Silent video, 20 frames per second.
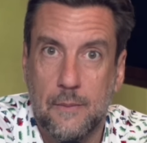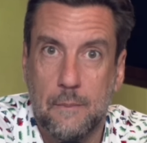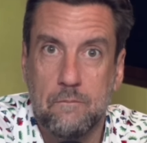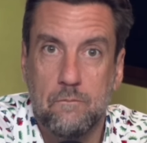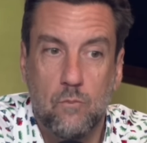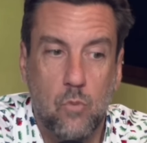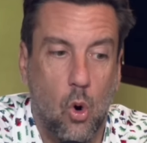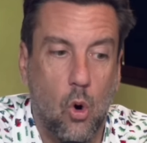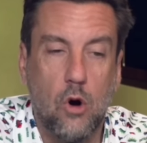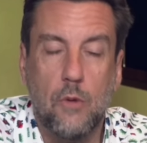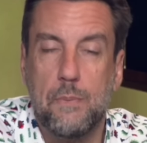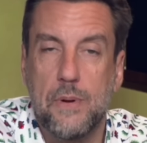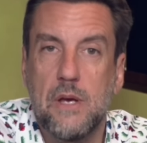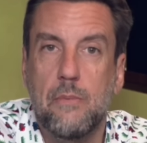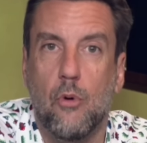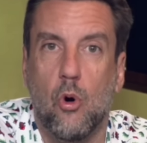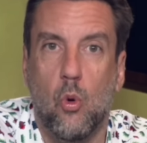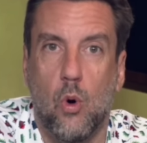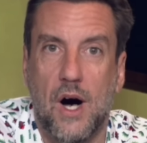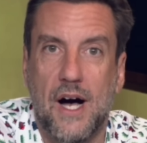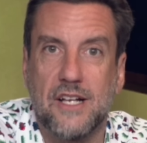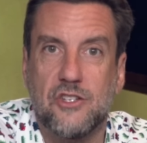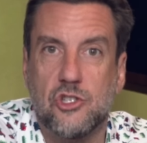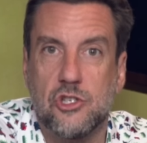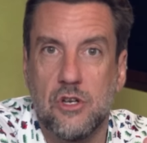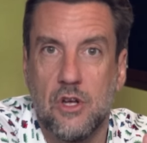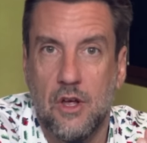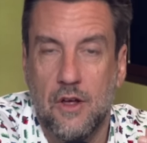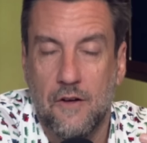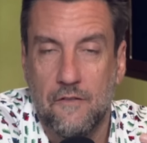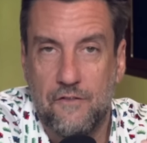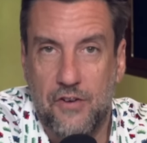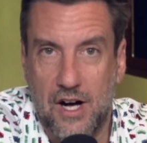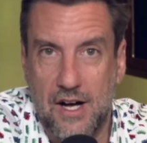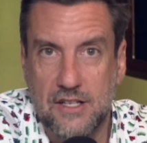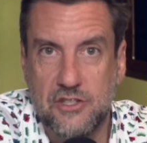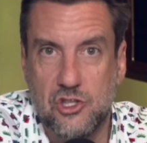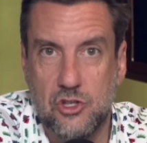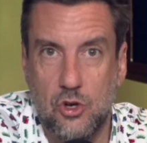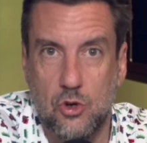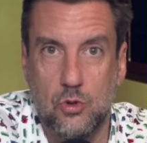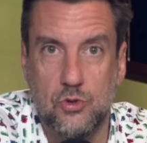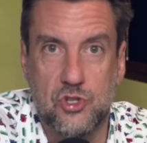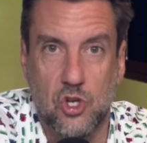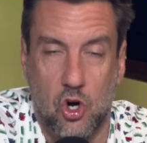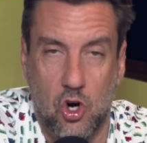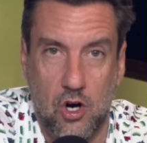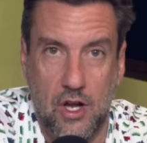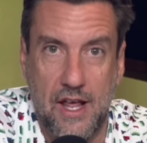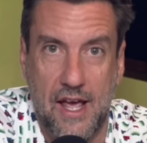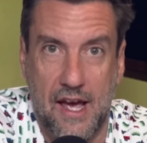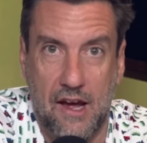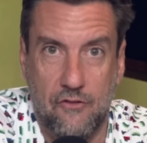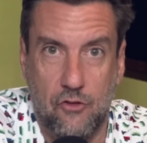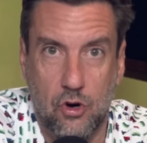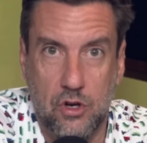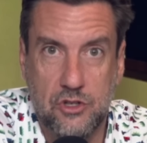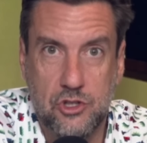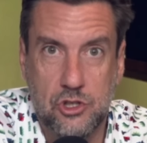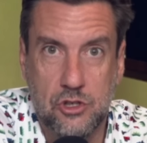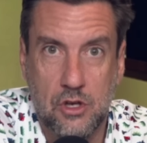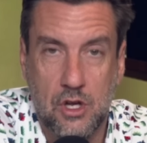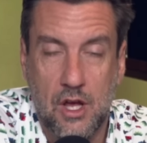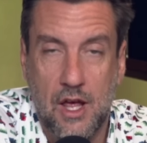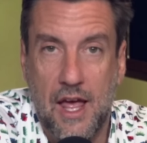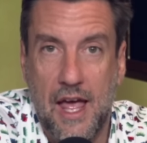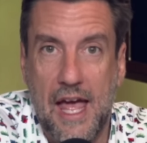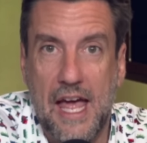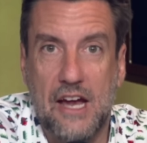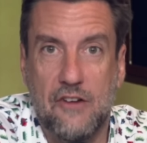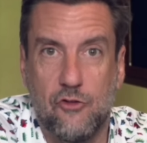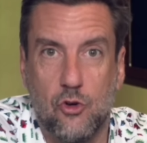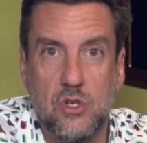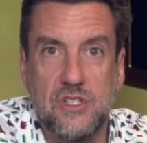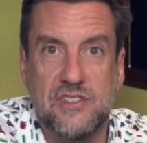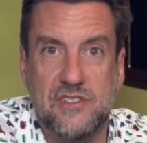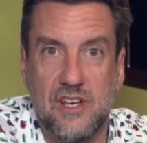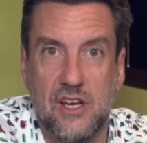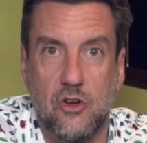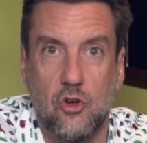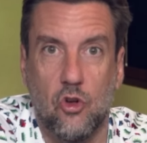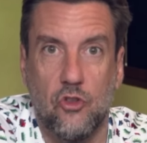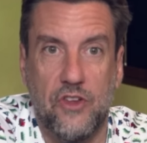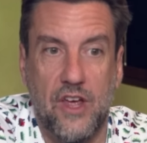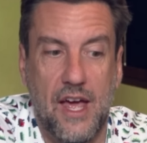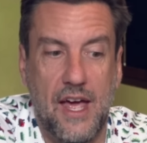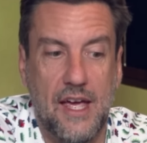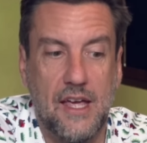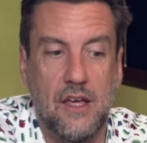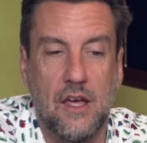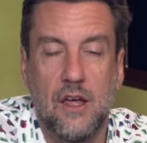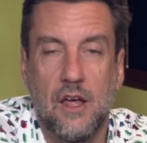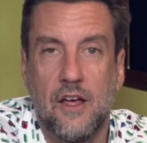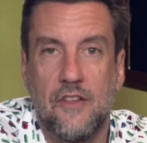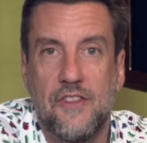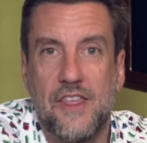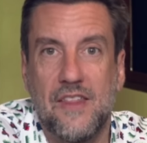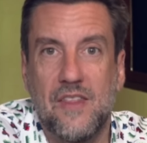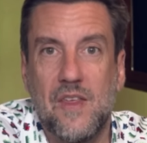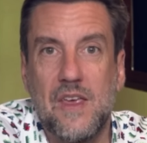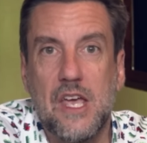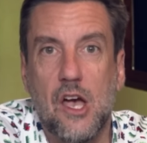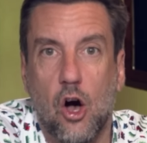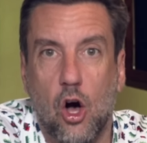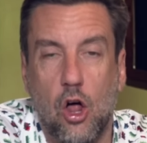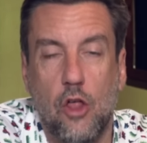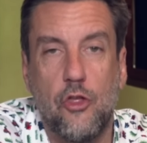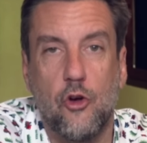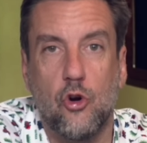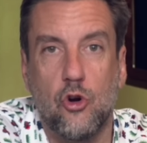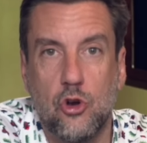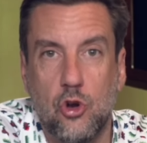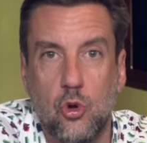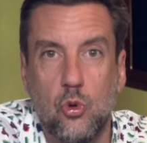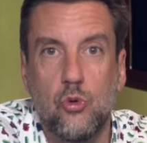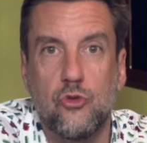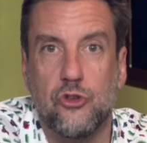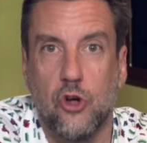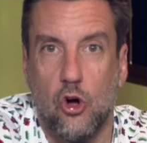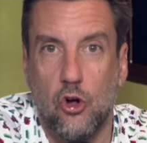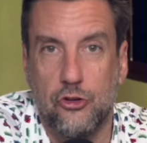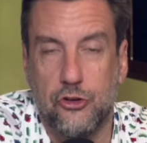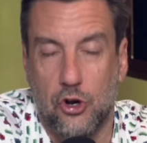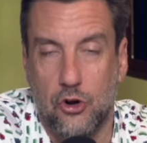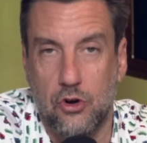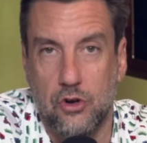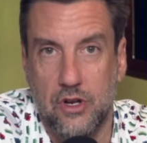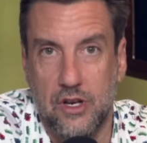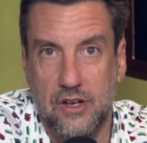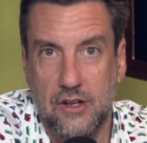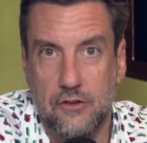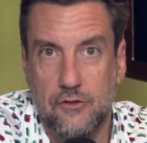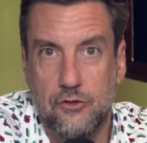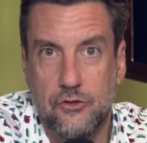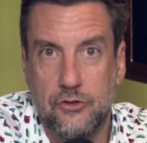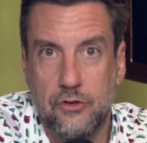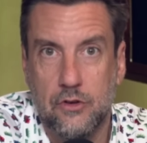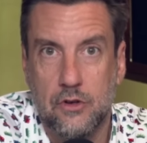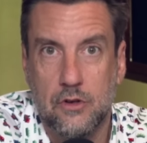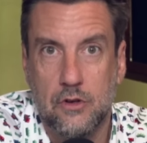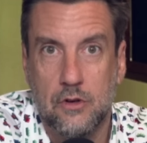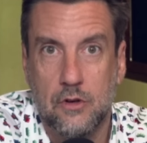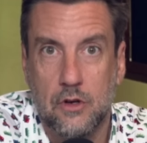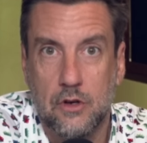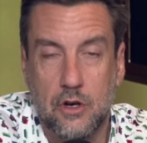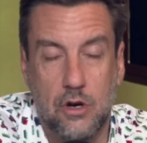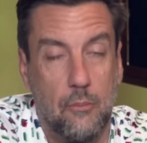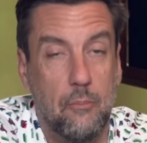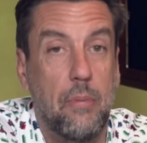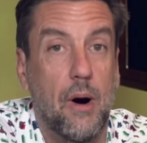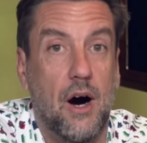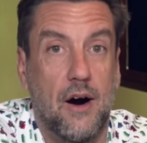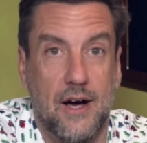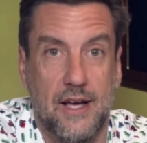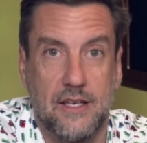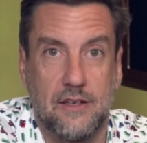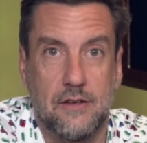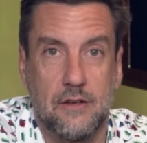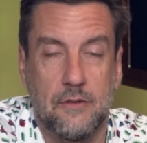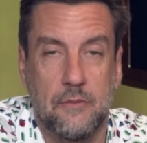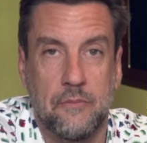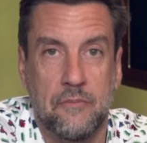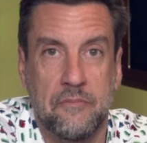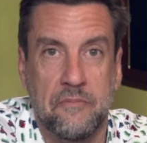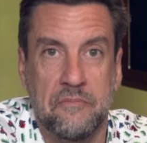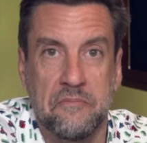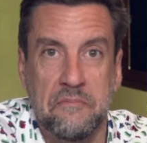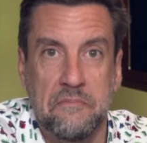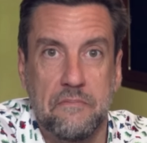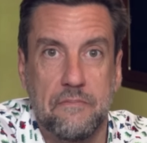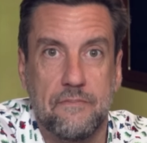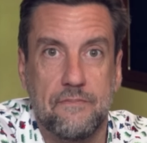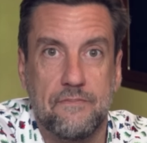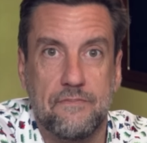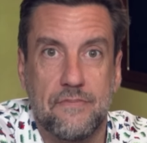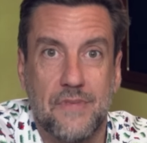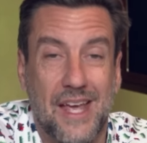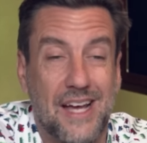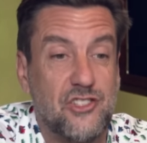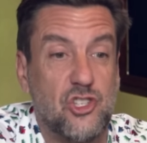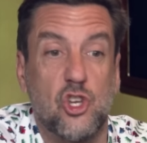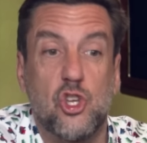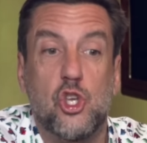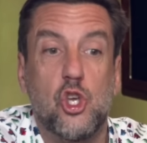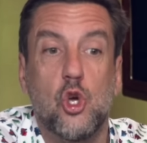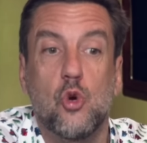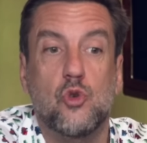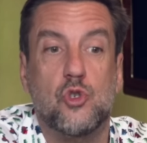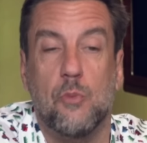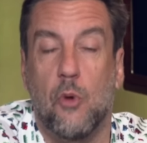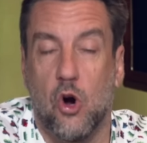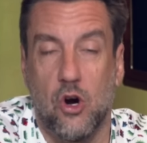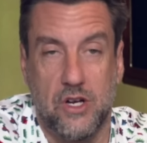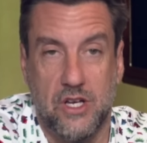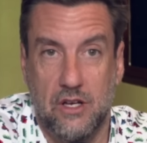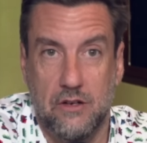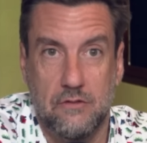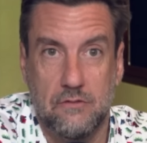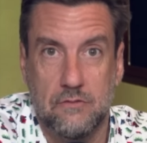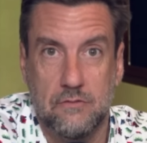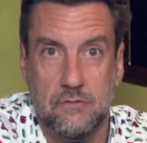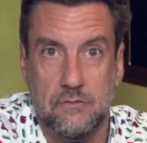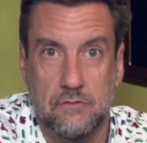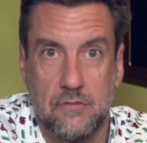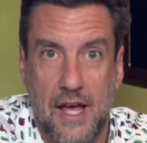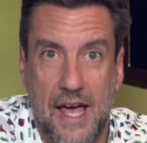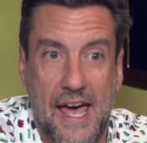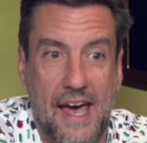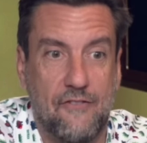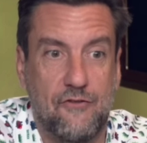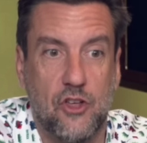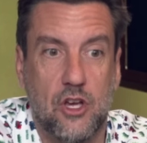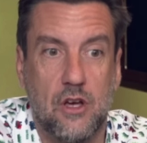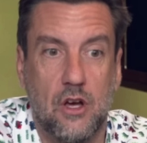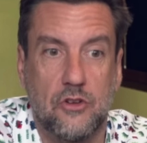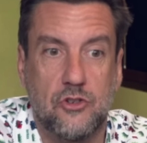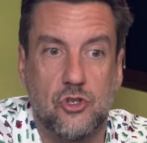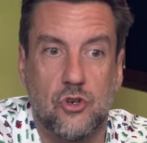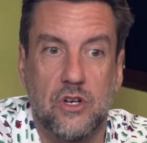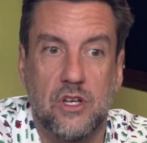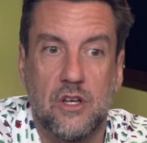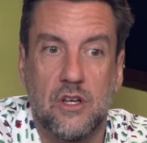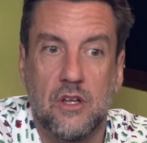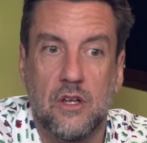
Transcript: More people watch Fox News on average every single day than the other news alternatives combined. That's a huge market, half the country.